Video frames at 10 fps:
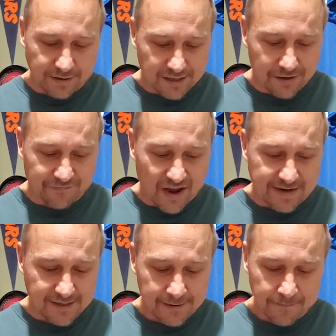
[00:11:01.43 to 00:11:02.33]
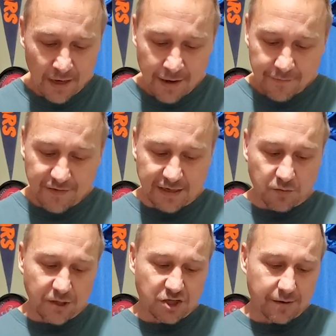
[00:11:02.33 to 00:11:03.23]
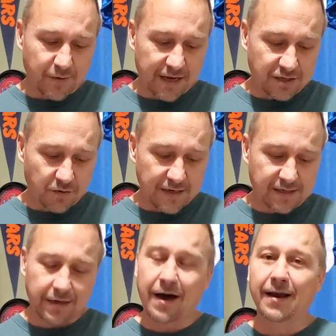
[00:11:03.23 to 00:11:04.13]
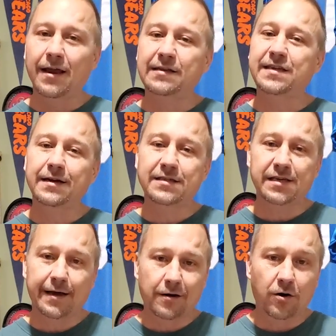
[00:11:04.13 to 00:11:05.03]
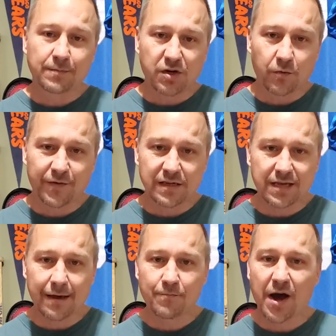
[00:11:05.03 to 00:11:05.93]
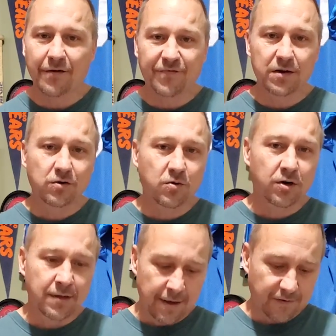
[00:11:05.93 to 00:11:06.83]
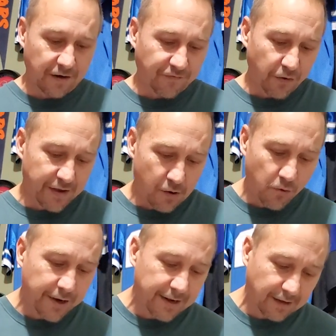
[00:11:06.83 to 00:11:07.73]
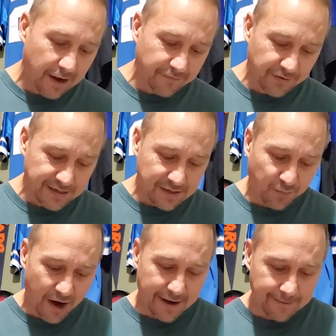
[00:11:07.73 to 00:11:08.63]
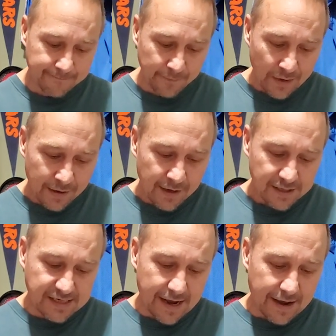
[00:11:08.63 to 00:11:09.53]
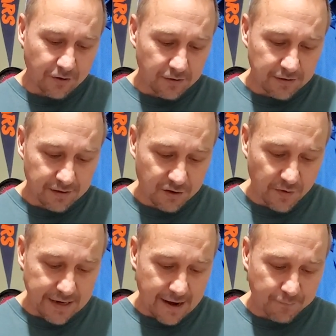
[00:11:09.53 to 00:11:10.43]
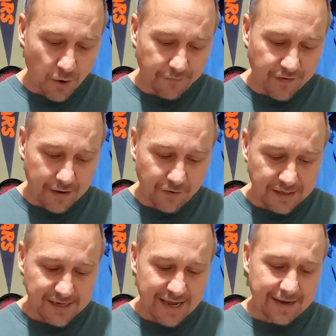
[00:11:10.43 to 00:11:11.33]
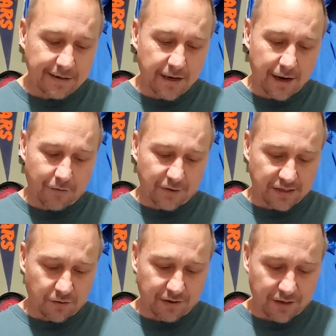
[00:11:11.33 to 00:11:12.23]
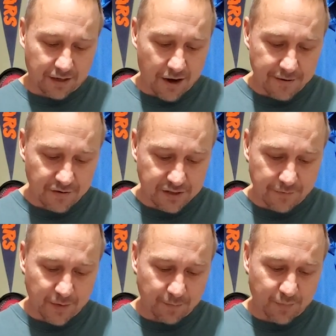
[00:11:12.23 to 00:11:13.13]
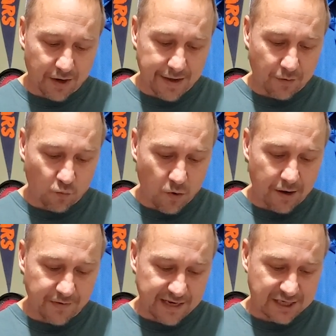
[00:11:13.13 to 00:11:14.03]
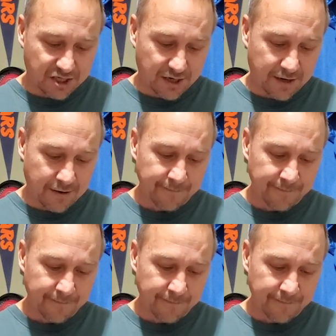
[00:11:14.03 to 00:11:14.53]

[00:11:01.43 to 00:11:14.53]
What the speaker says: defense. This one should be interesting. I like Tennessee at home to win this game by a field goal. Therefore, they win and cover the spread. Seattle, 3.5-point favorites in Arizona. The Cardinals have been playing well this year.